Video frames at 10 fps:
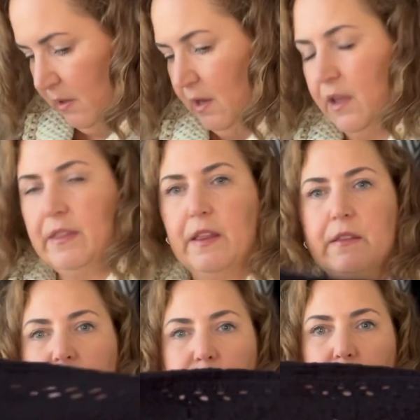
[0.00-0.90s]
And then
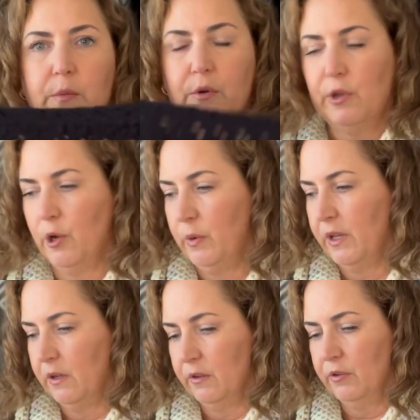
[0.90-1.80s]
this one will go
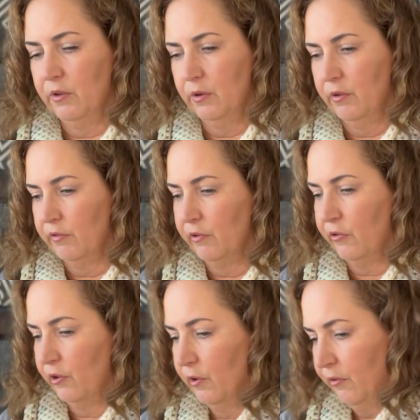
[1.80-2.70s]
into the
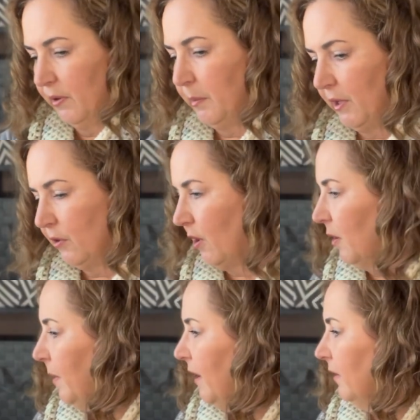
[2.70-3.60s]
reserves that I'm gonna talk
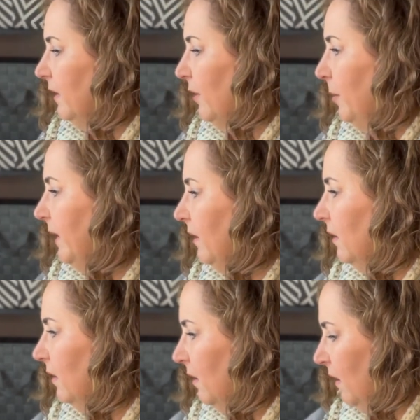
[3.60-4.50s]
about in a little bit.
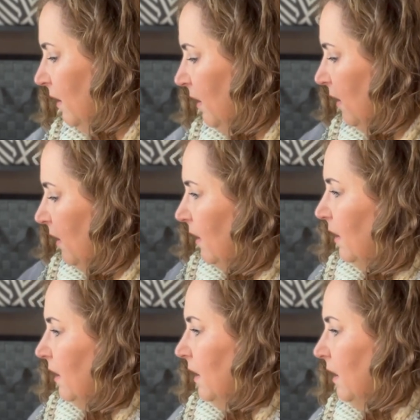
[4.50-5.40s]

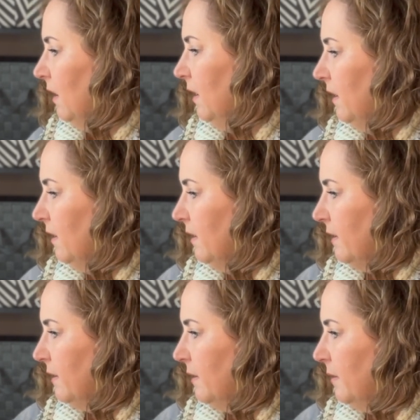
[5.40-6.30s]

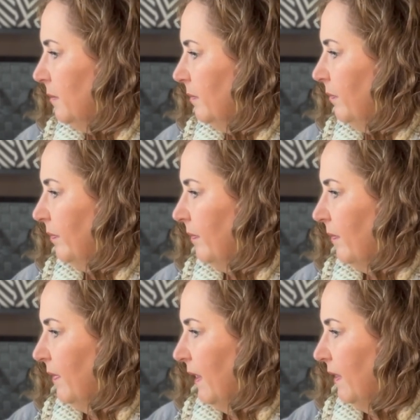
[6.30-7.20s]
Then
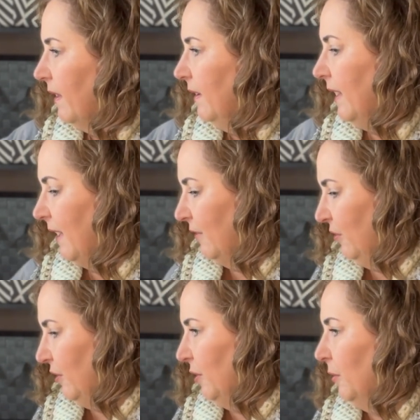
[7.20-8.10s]
the
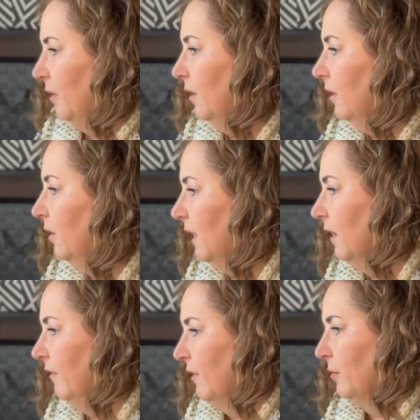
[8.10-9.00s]
next two, oh, I
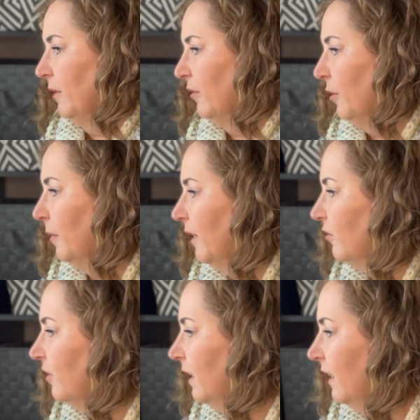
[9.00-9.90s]
love this one so much.